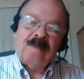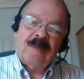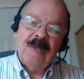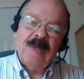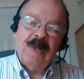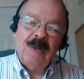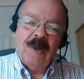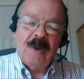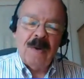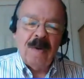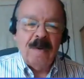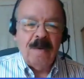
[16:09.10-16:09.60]

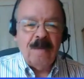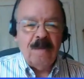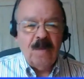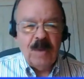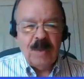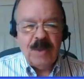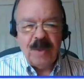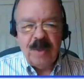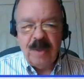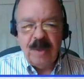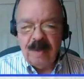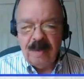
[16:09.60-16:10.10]
you know,
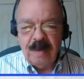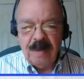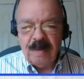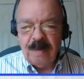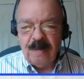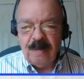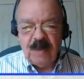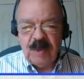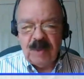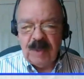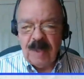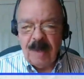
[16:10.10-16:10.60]
with a, uh,
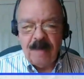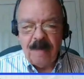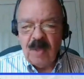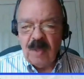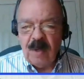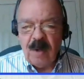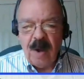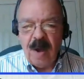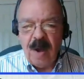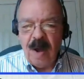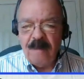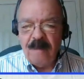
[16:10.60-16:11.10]
some of
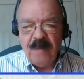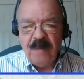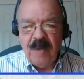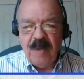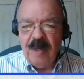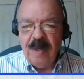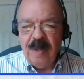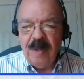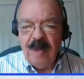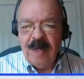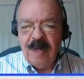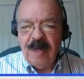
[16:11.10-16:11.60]
the
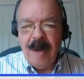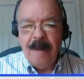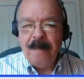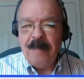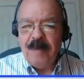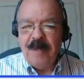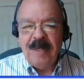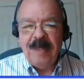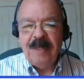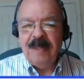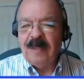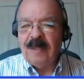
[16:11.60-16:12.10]
coffee
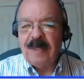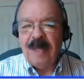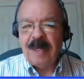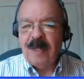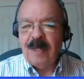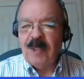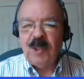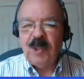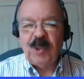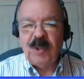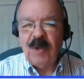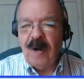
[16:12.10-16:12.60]
companies like
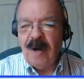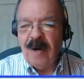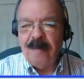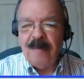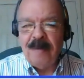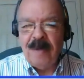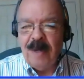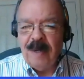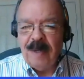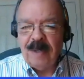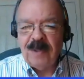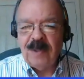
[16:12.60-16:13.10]
a
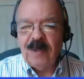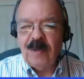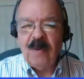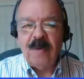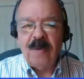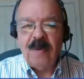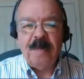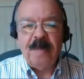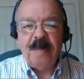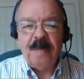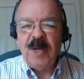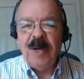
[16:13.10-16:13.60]
Starbucks
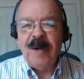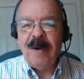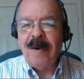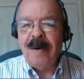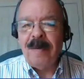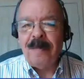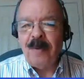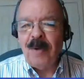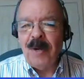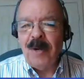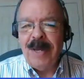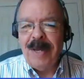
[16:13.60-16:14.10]
or
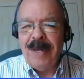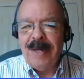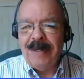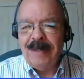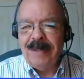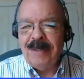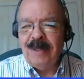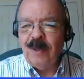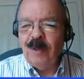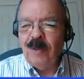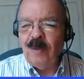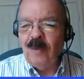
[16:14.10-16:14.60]
Panera Bread
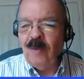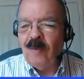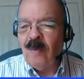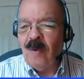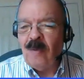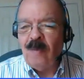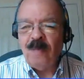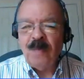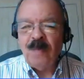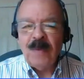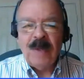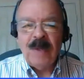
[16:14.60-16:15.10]
to
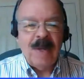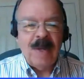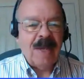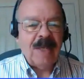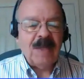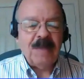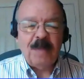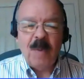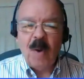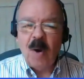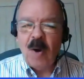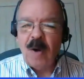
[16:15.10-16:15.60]

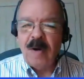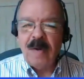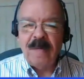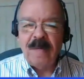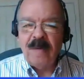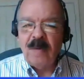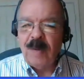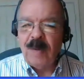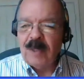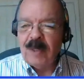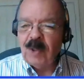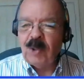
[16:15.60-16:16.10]
as part of
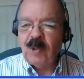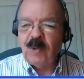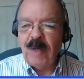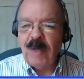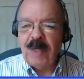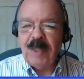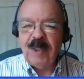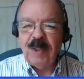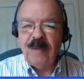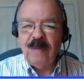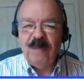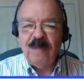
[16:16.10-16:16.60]
the
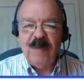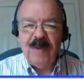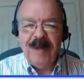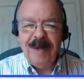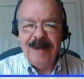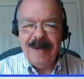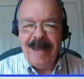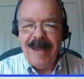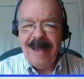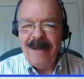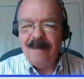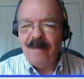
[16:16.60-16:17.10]
registration
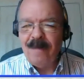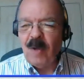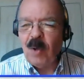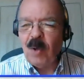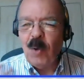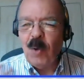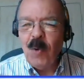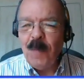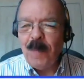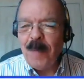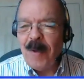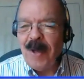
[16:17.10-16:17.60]
fee to have a
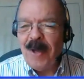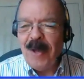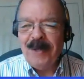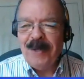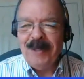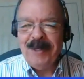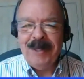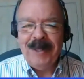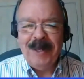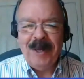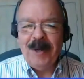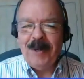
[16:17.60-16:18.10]
coupon,
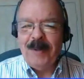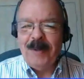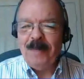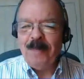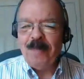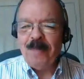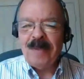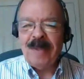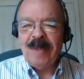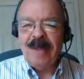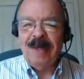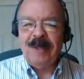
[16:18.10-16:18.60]
to get a,
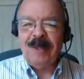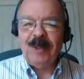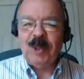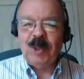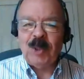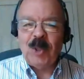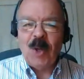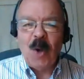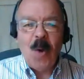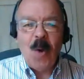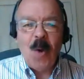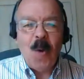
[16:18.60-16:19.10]
a
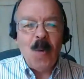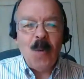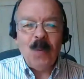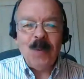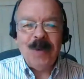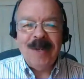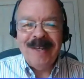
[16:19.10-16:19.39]
scone.